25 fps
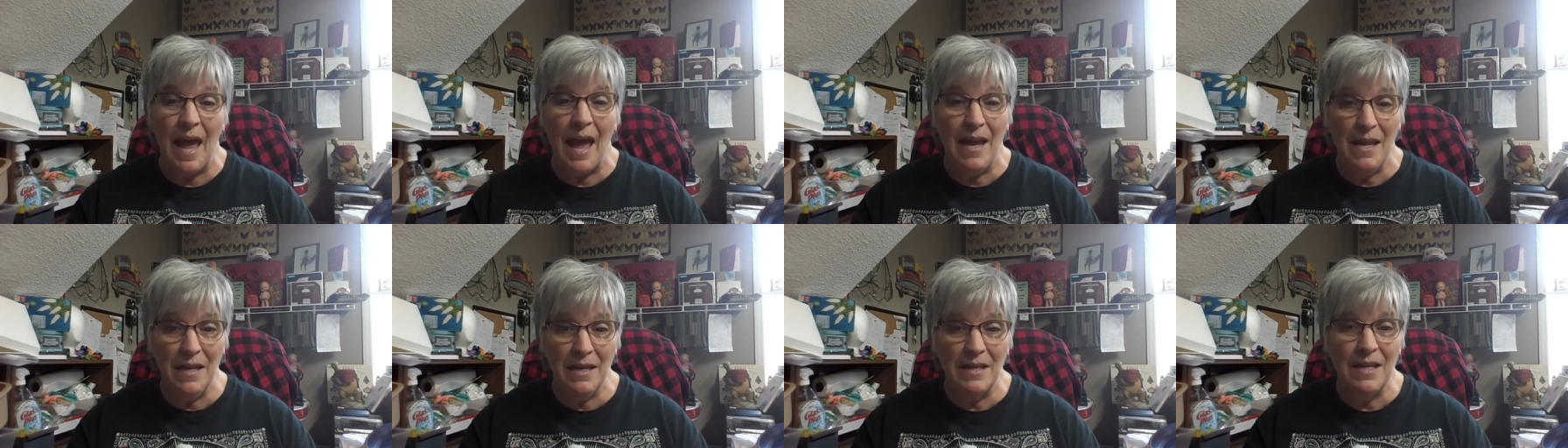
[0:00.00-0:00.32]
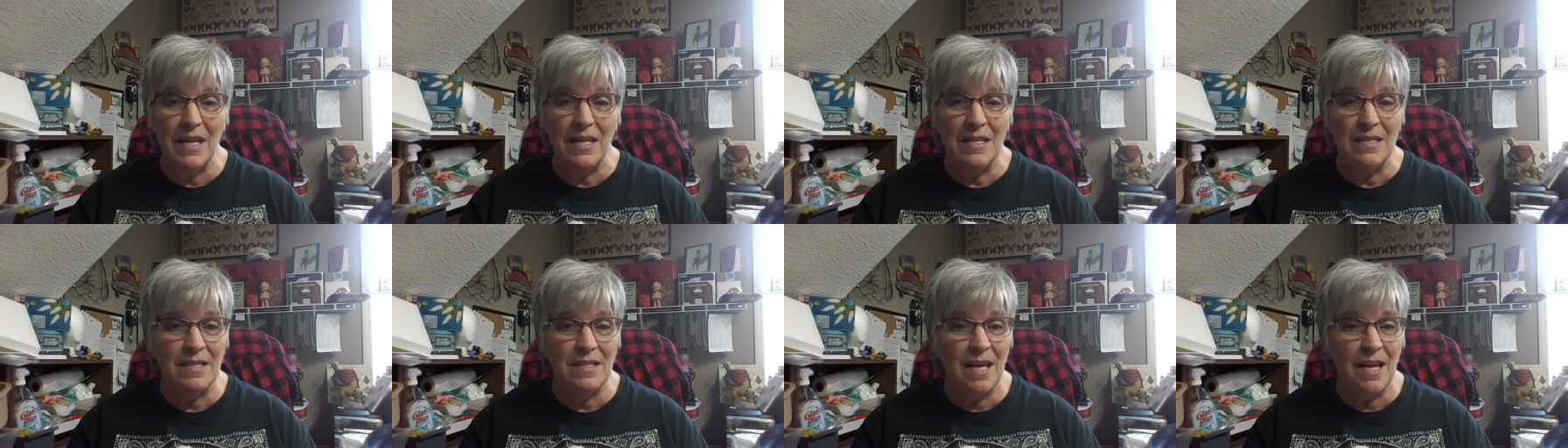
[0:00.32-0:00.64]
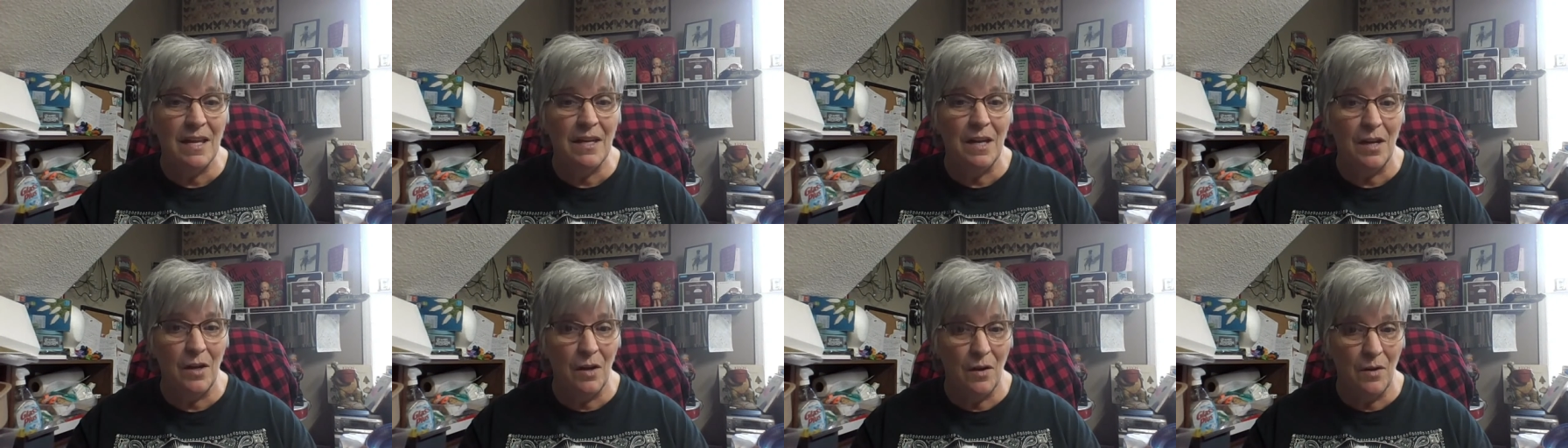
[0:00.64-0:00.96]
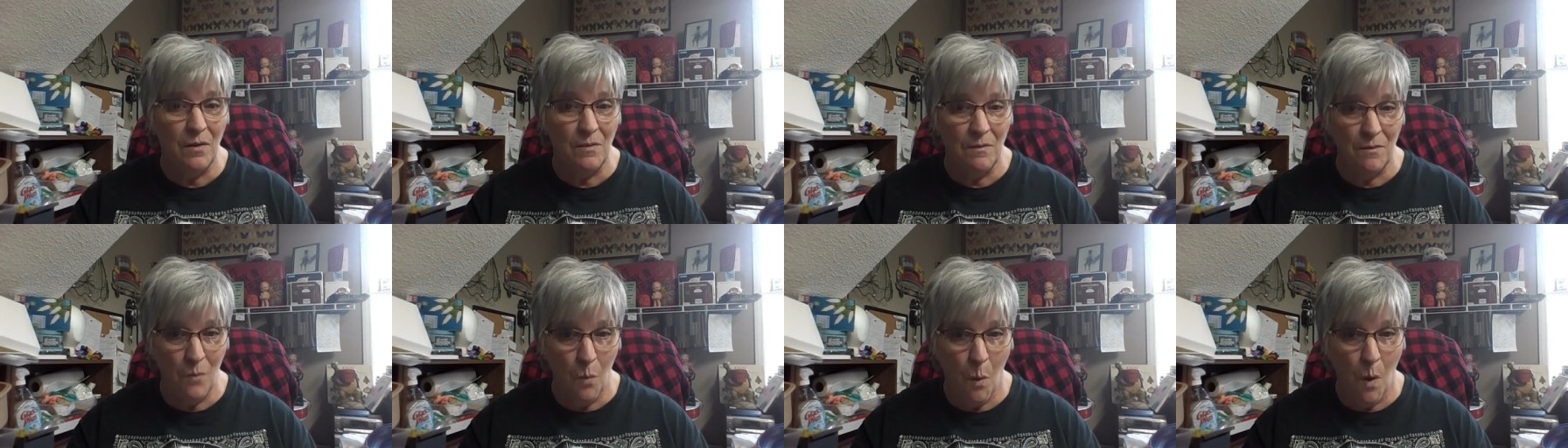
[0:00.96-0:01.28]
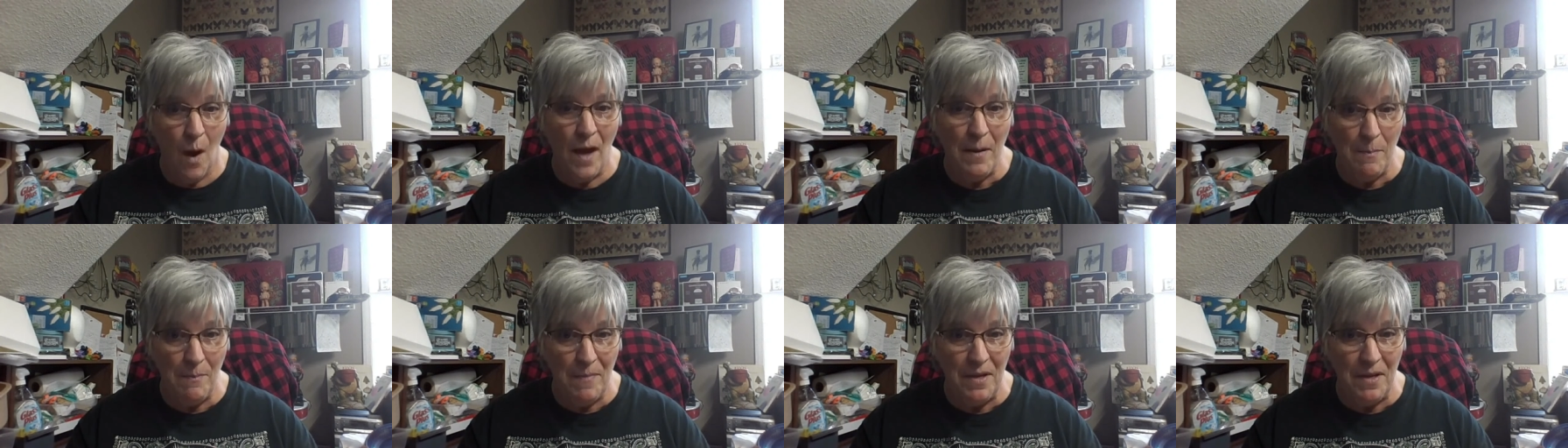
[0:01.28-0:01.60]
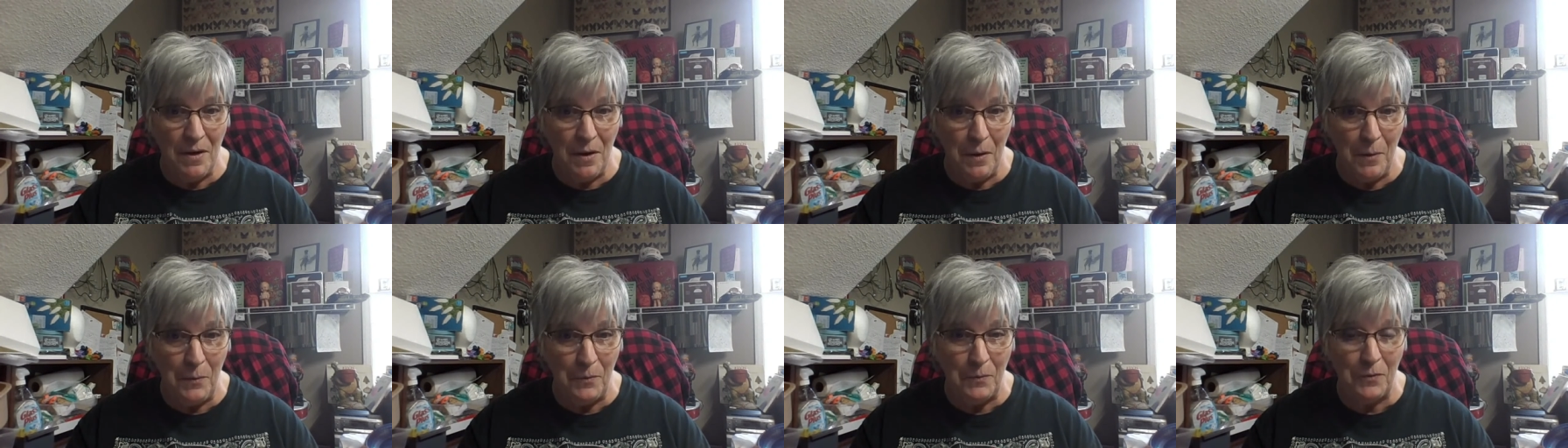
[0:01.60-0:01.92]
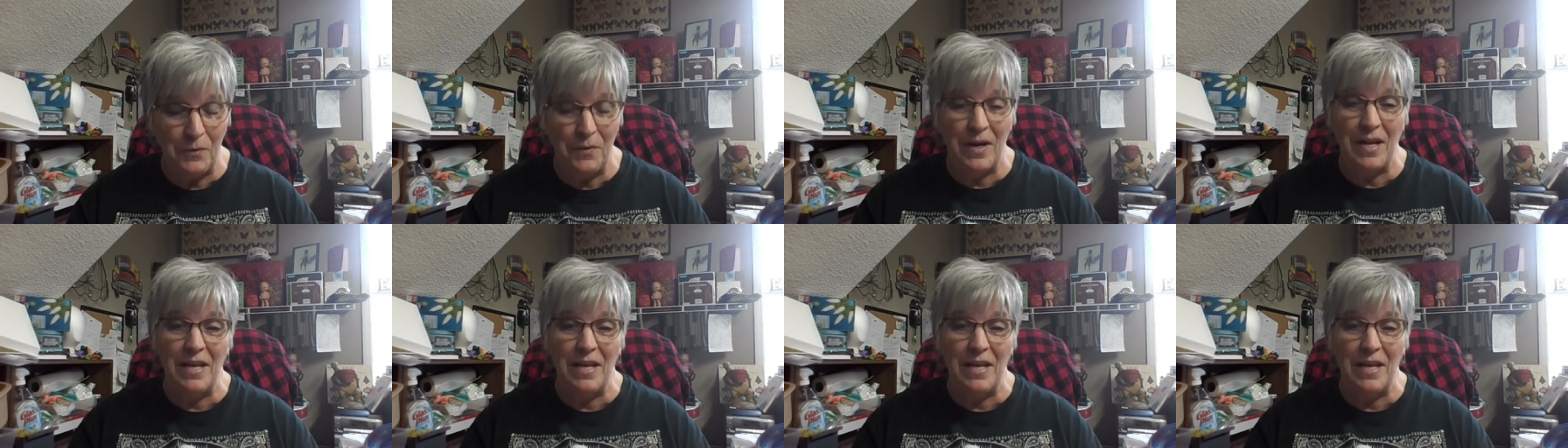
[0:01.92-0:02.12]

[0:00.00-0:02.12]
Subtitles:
and he's getting quite a bit older.